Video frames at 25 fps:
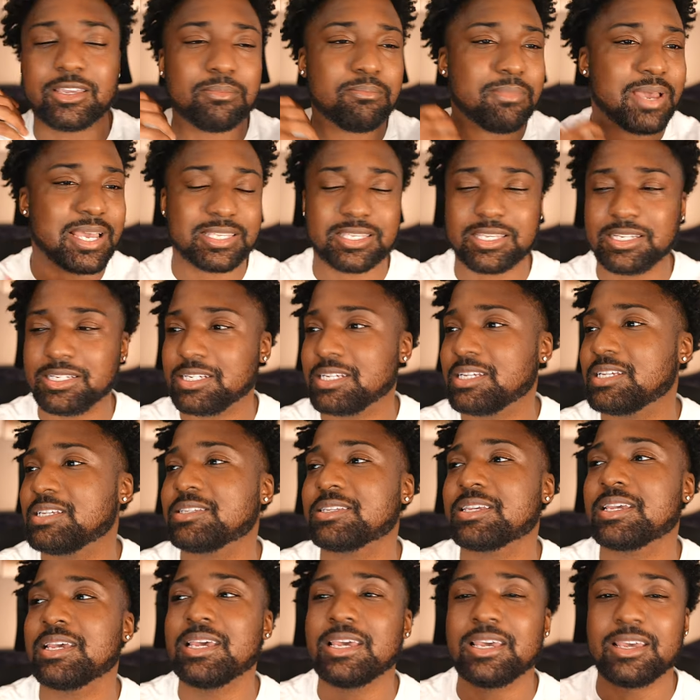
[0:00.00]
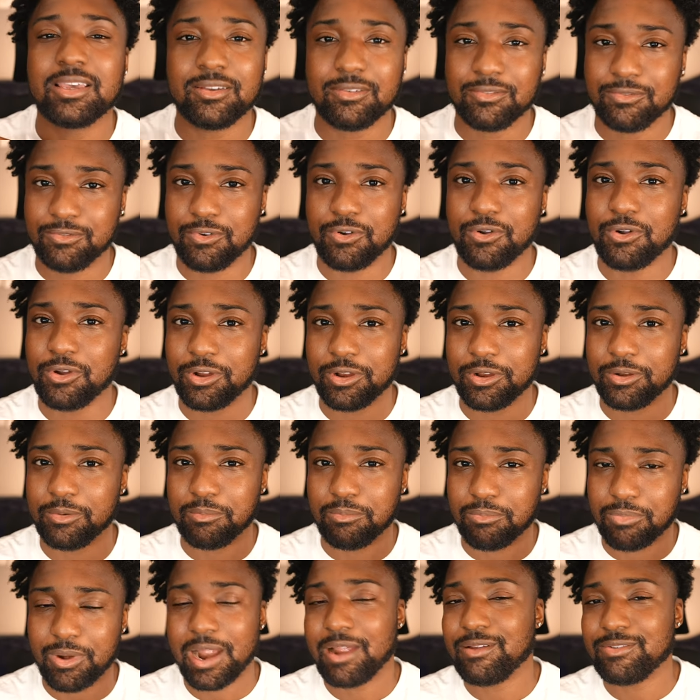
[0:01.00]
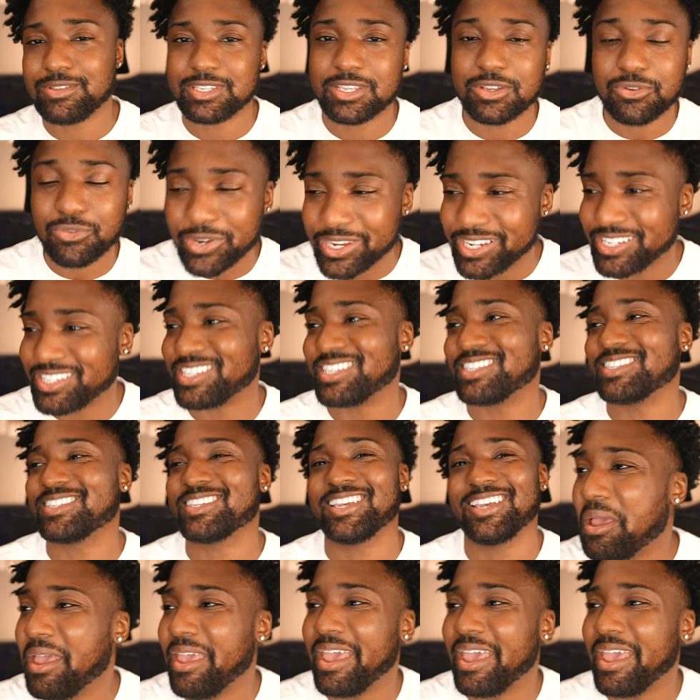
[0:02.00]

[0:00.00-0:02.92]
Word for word: your messages, for privacy reasons.